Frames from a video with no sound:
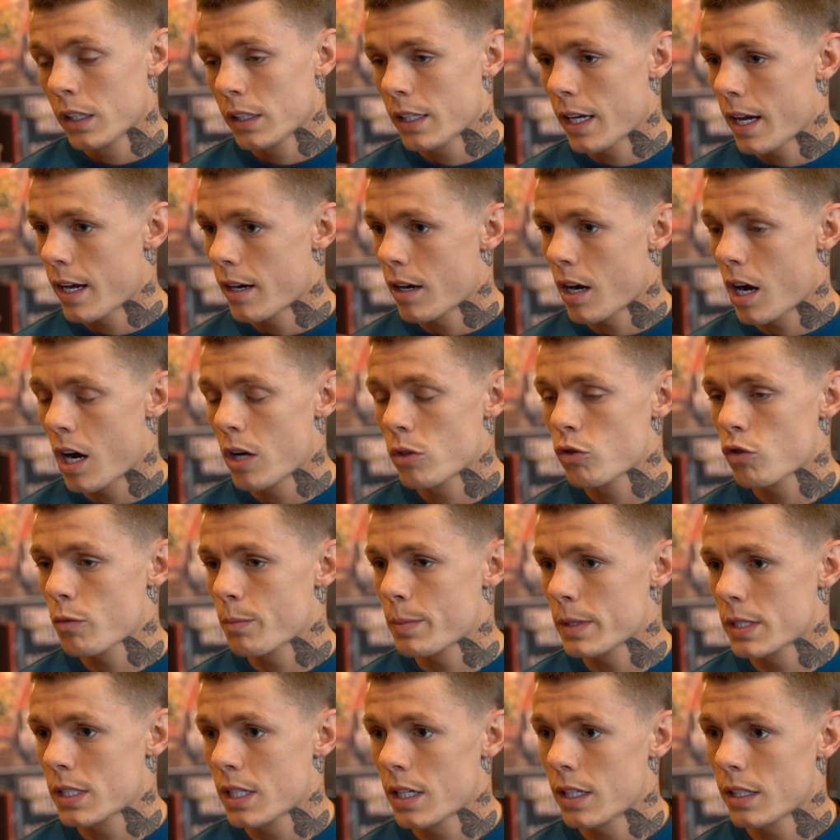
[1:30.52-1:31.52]
Yeah,
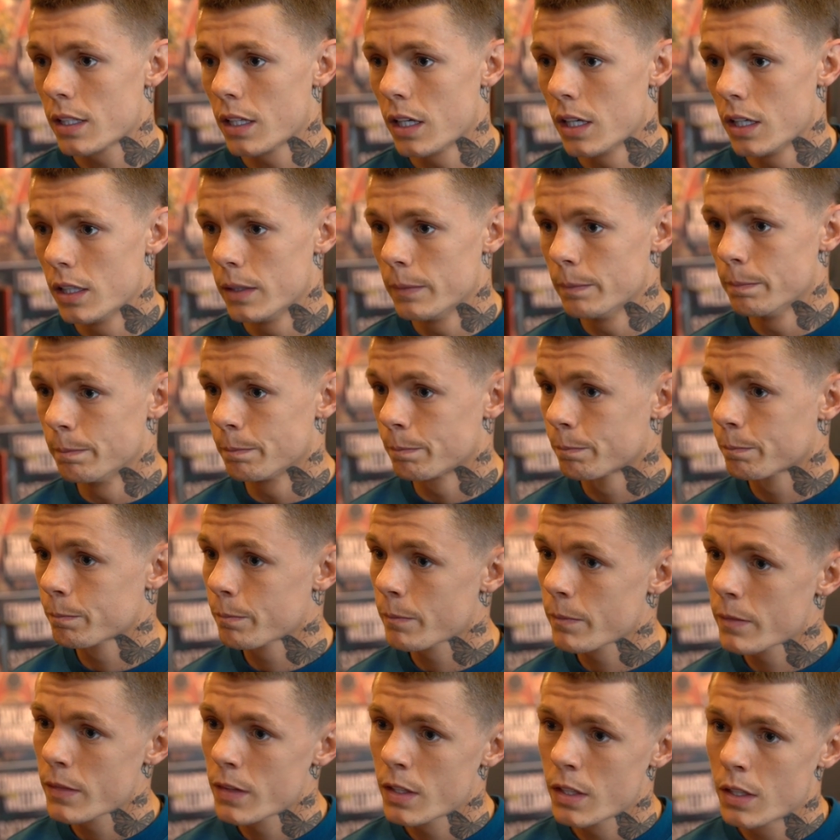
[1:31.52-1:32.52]
100%. Um,
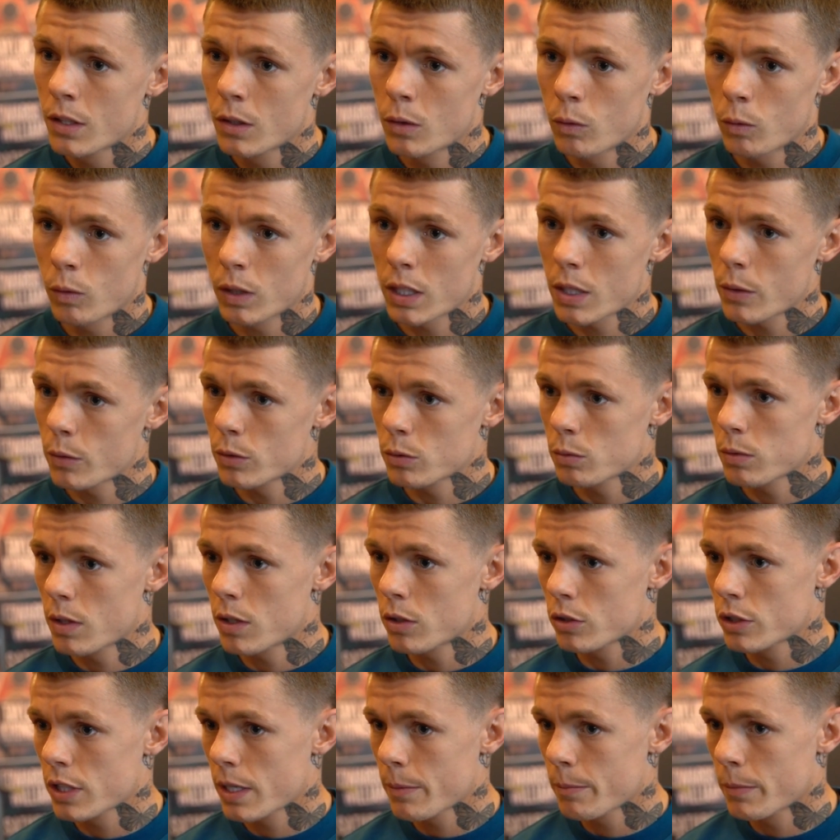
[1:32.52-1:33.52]
when I was
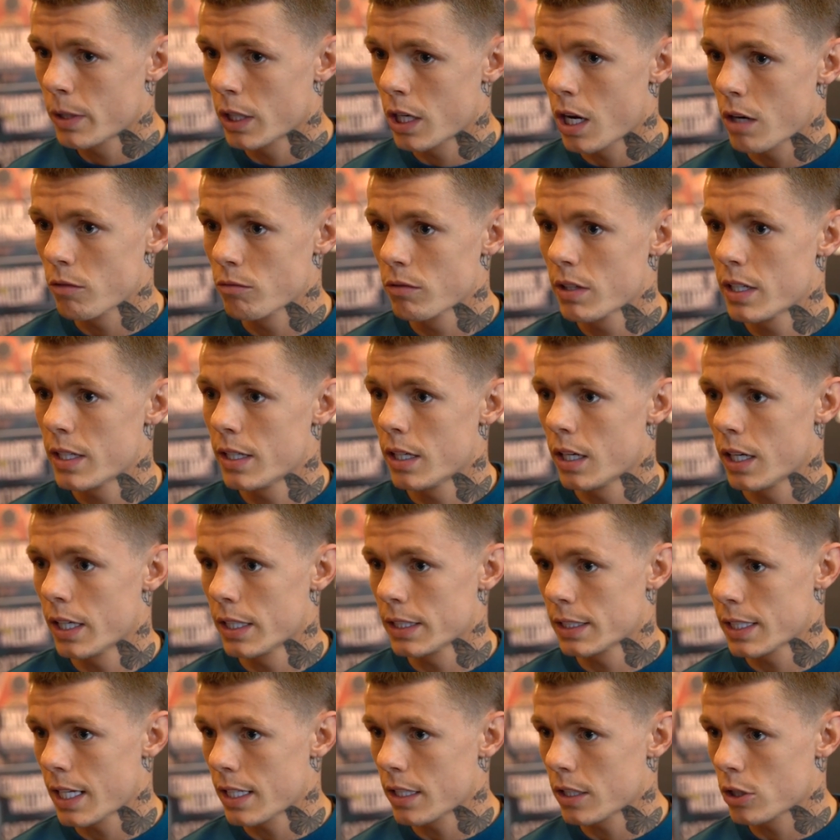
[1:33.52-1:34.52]
world champion, I
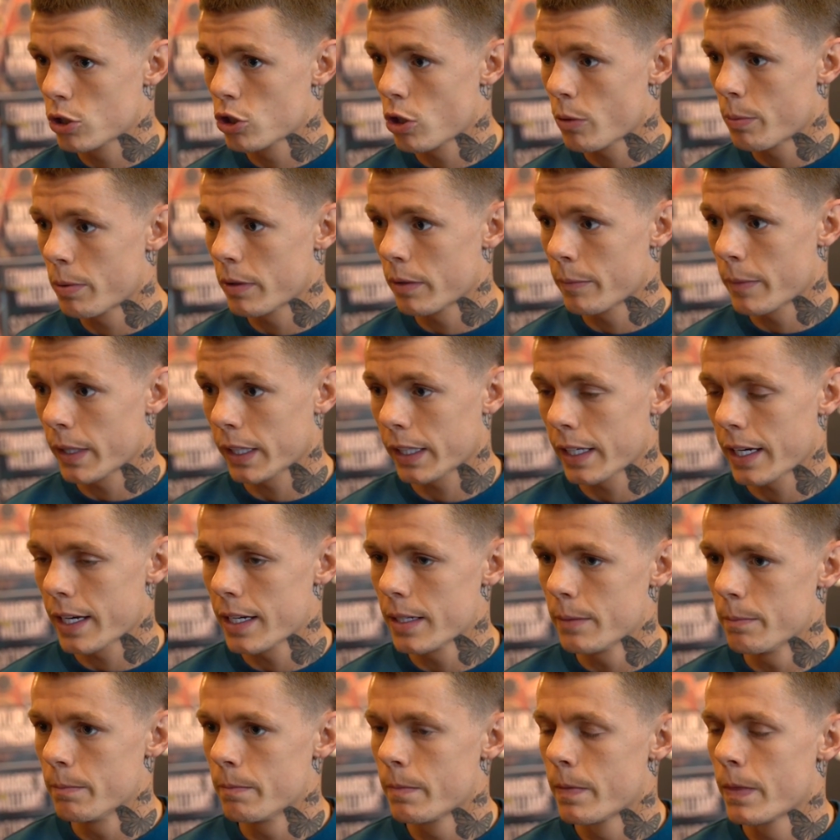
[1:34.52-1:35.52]
realised at the top of my
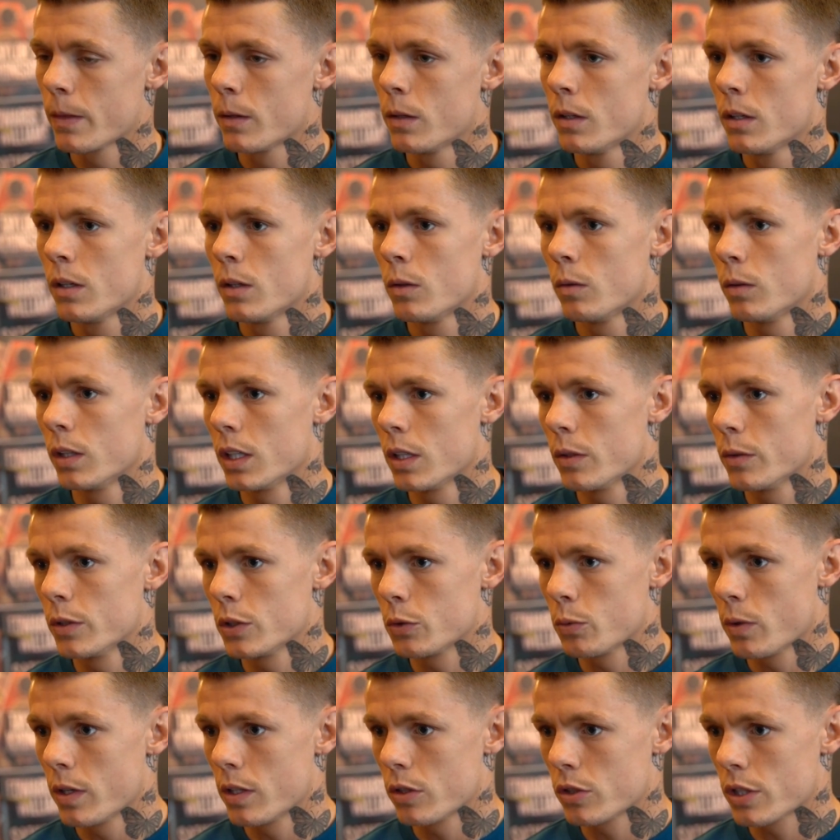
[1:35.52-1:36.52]
game when I
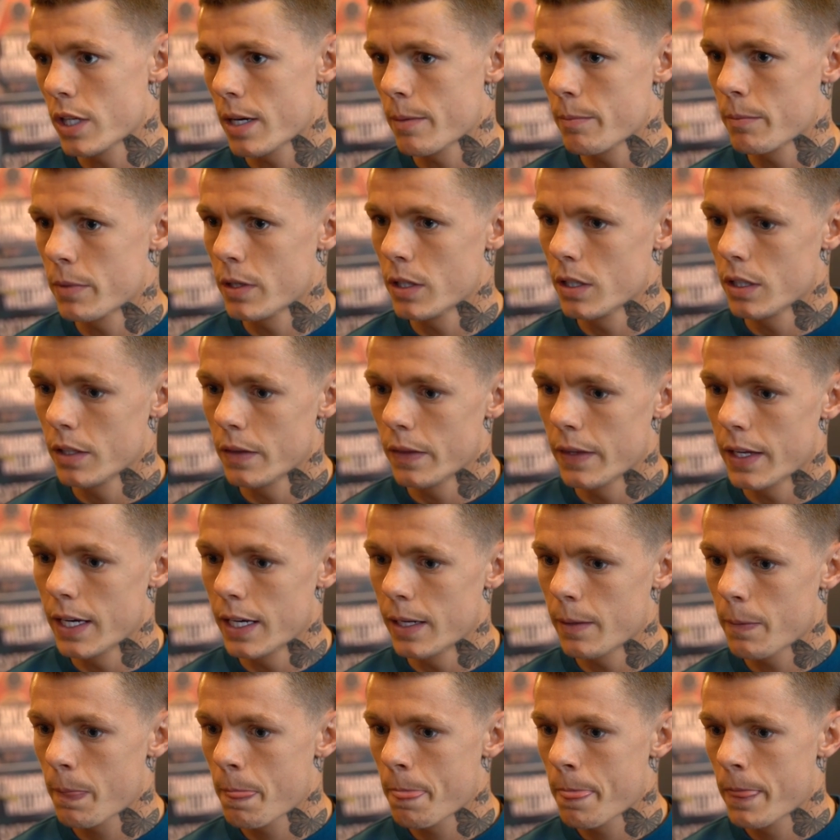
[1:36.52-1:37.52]
was world champion
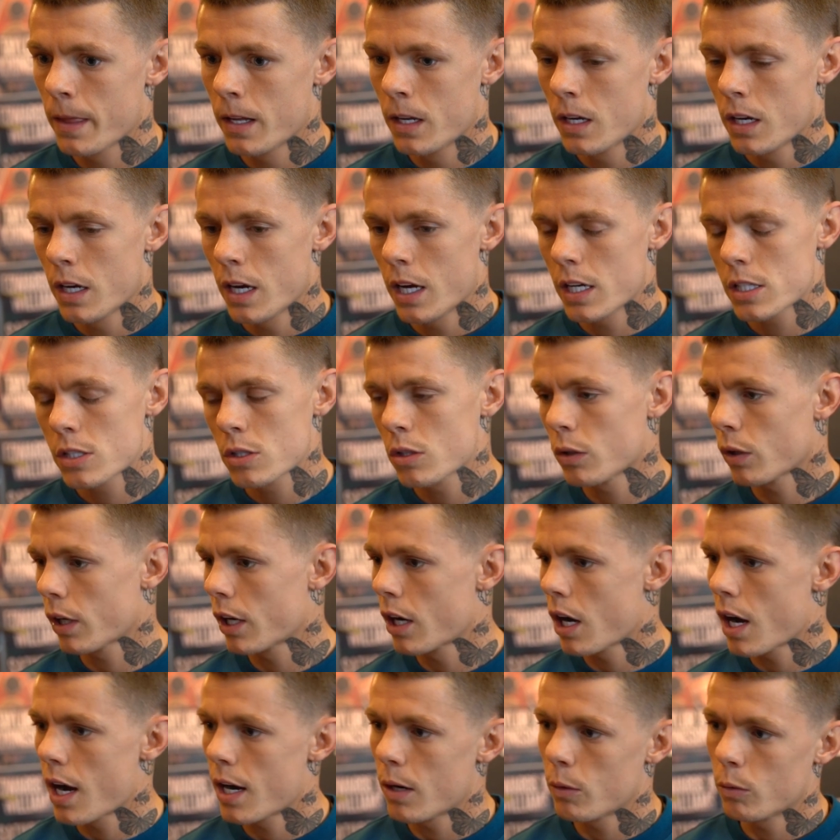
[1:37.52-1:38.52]
that it's not
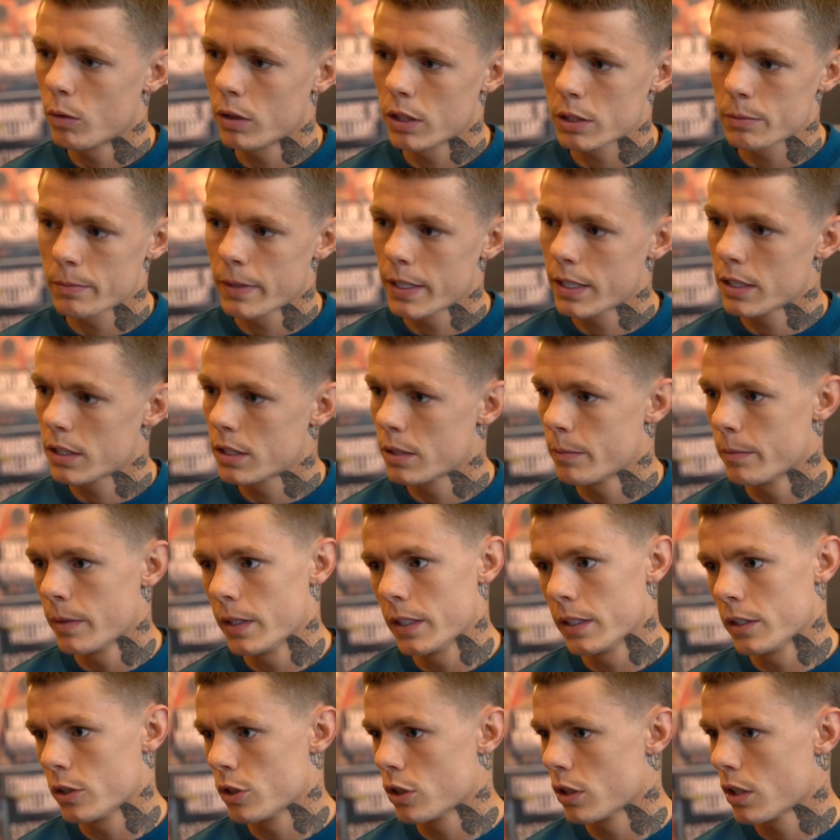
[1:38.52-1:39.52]
cut out what it's made to
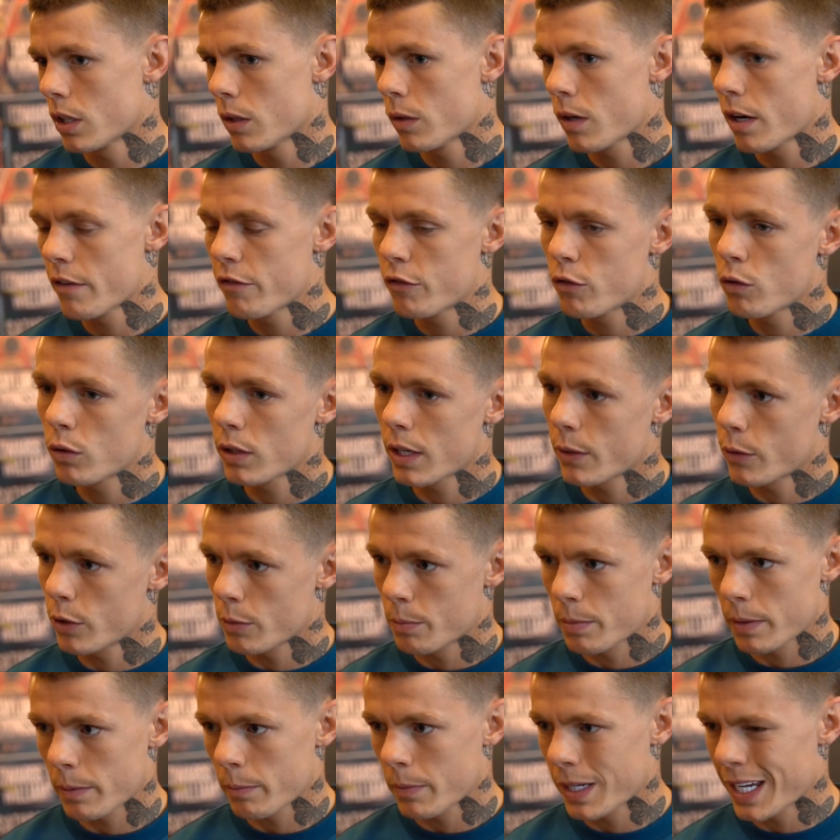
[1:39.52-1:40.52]
be, you know? I thought that
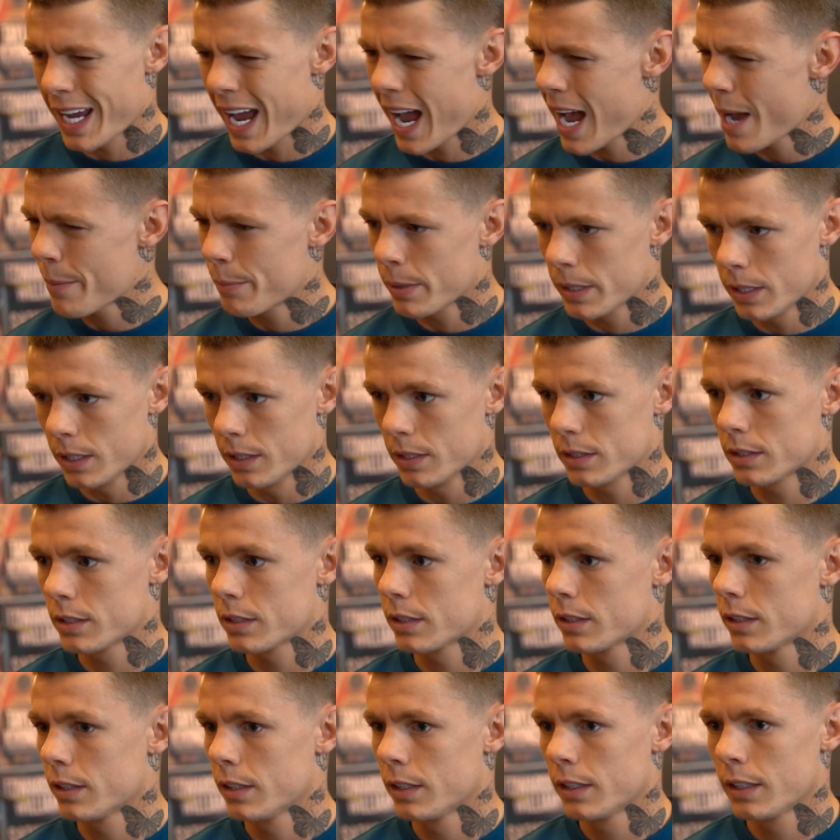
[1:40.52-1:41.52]
would bring me
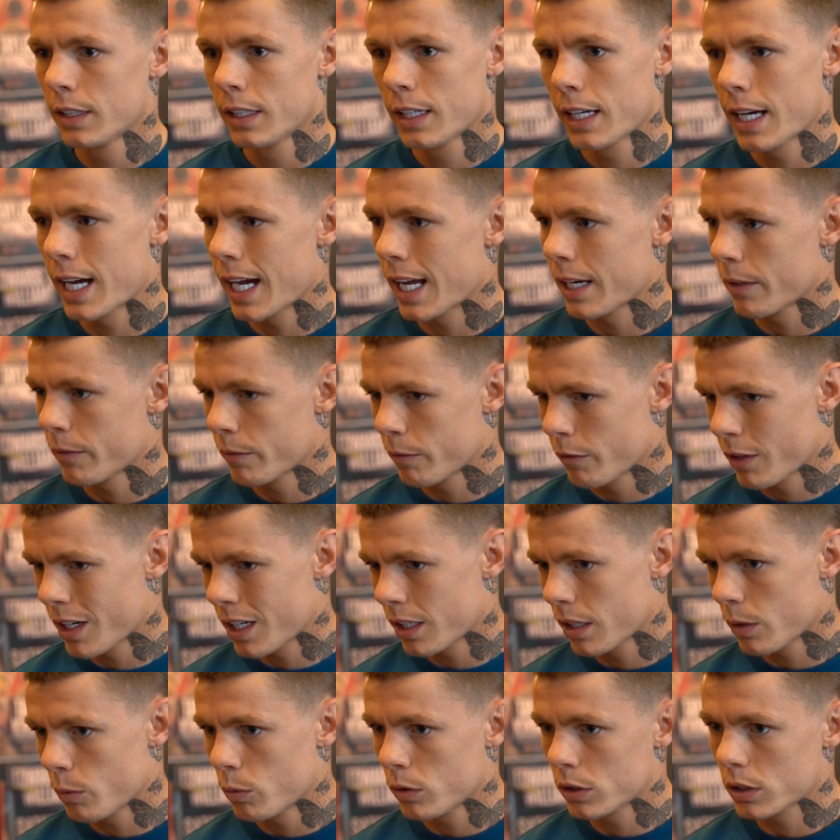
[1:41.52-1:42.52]
happiness. And
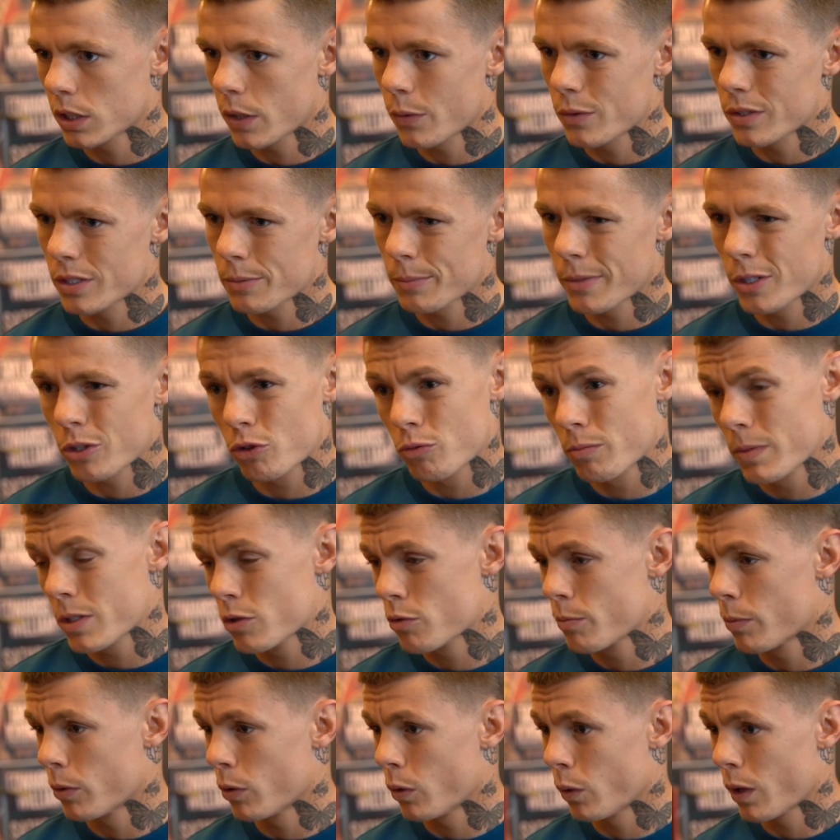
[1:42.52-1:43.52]
reality was I was the most
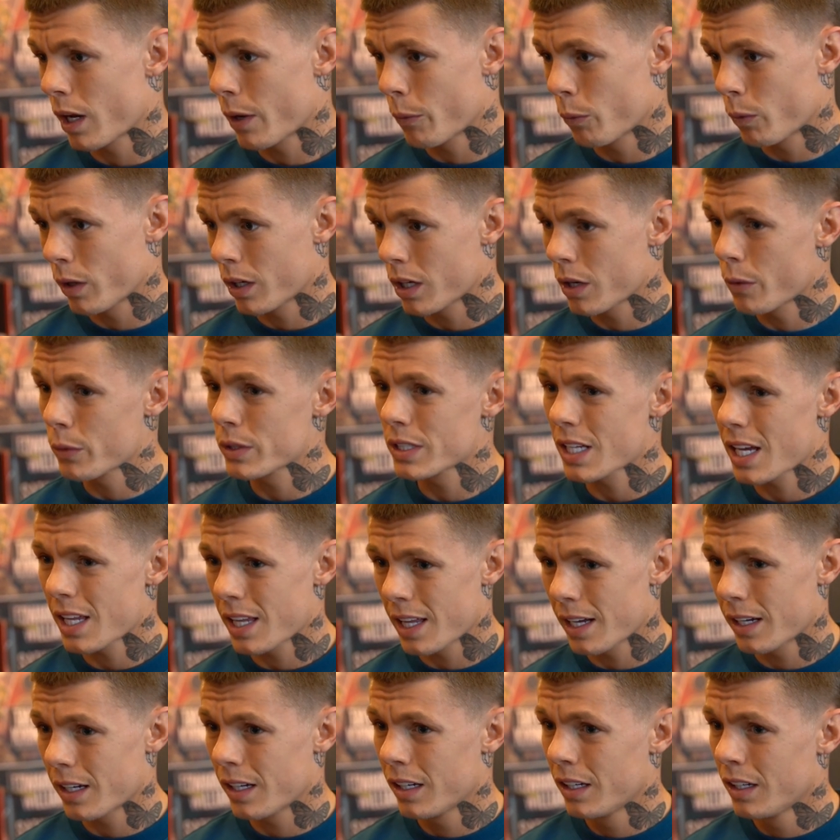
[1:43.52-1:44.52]
miserable when I was at
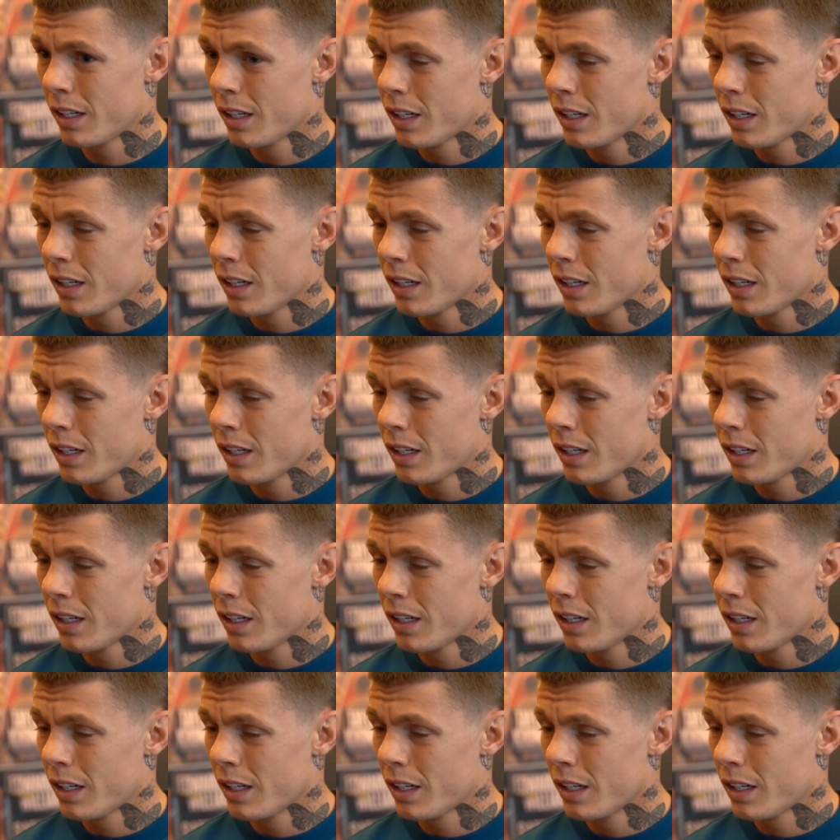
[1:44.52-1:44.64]
that,